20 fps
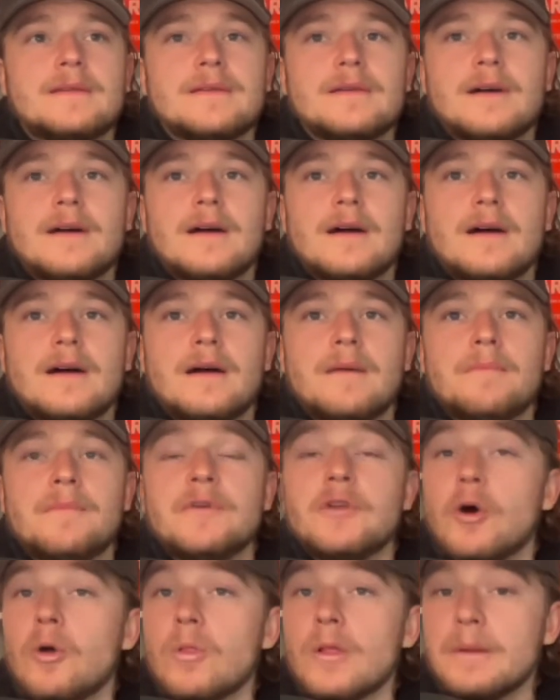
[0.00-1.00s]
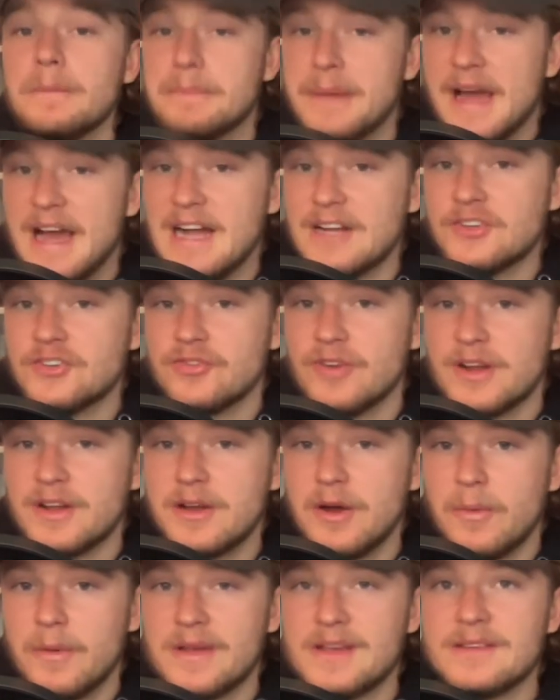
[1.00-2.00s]
Nolan Patrick
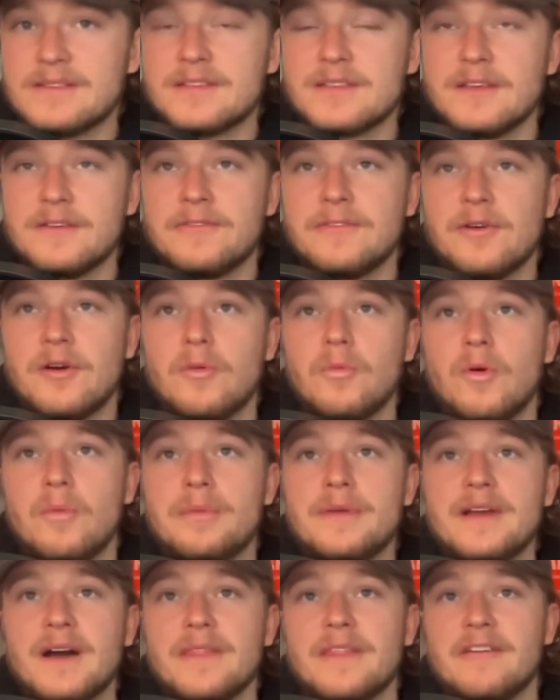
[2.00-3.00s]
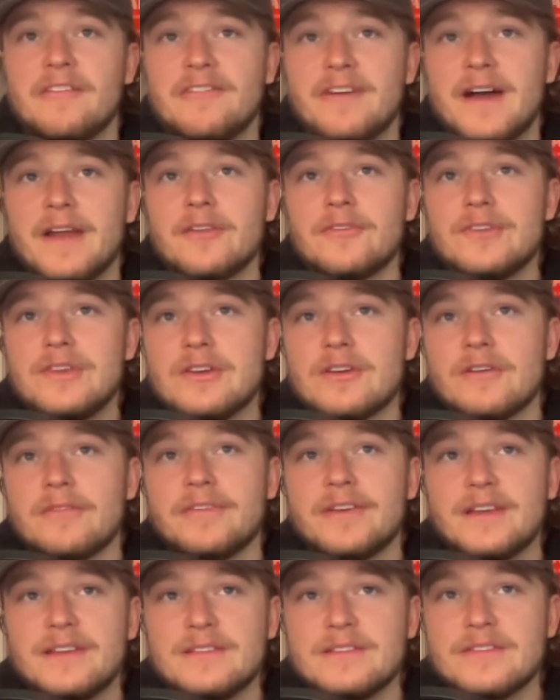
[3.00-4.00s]
going into the fall will be on the final year
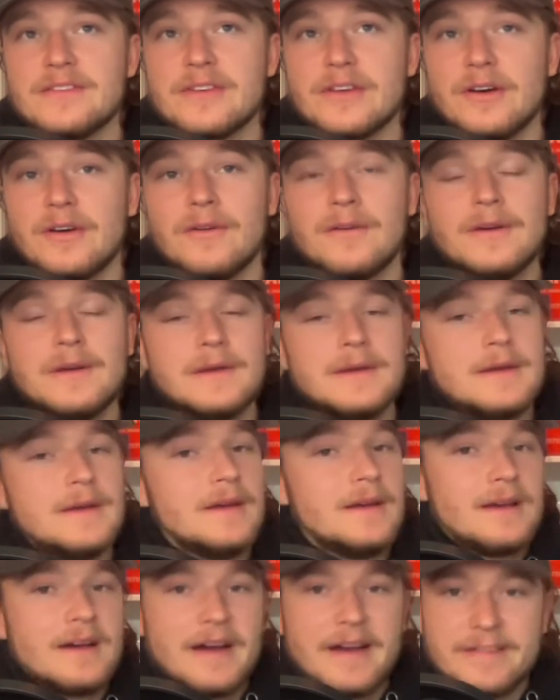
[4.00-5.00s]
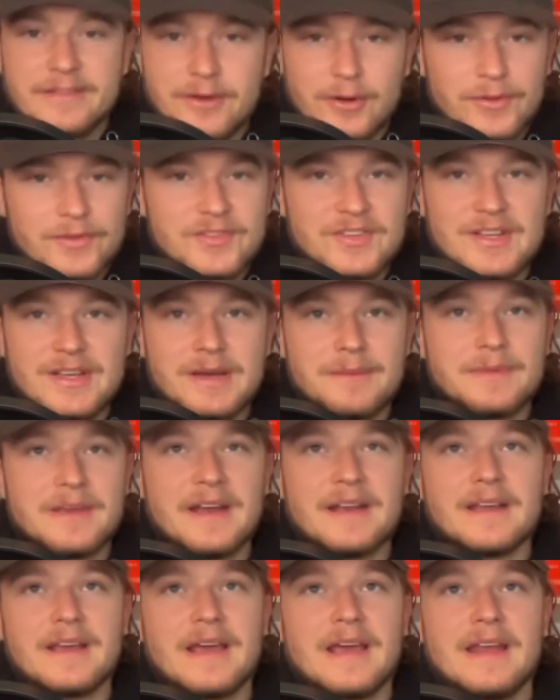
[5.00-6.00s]
of his deal. I don't see him
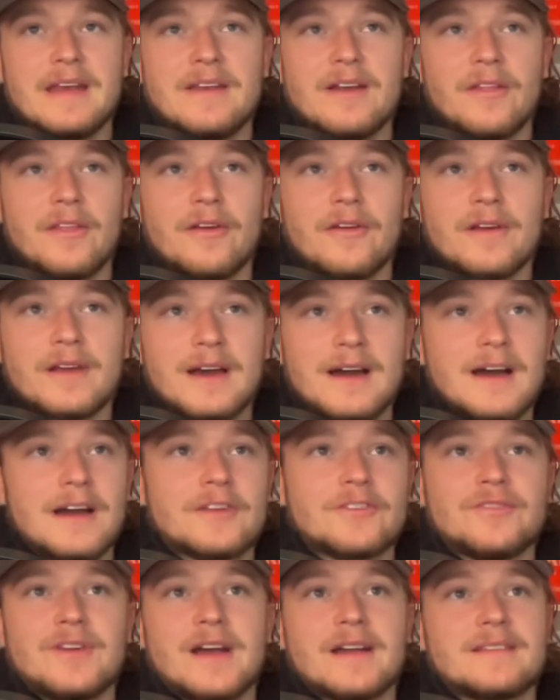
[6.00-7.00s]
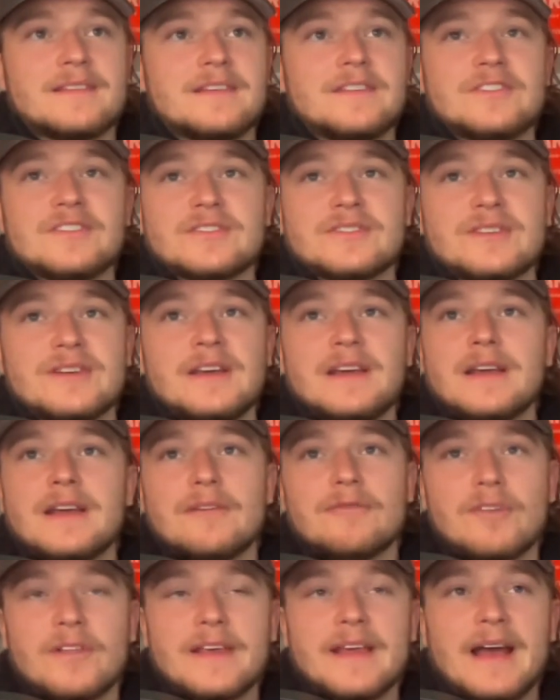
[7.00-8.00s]
getting another contract. It
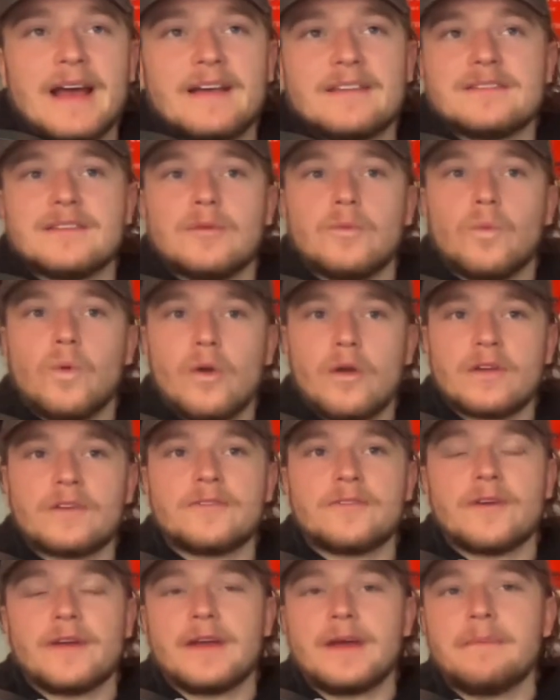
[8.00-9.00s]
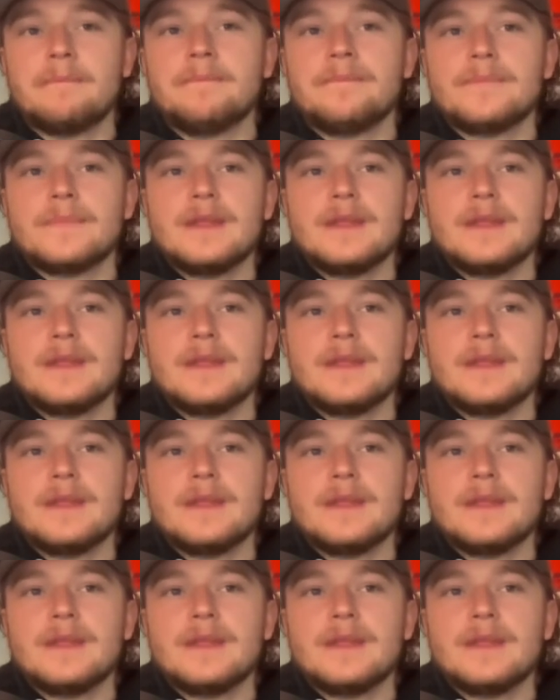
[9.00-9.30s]
really hasn't worked for him.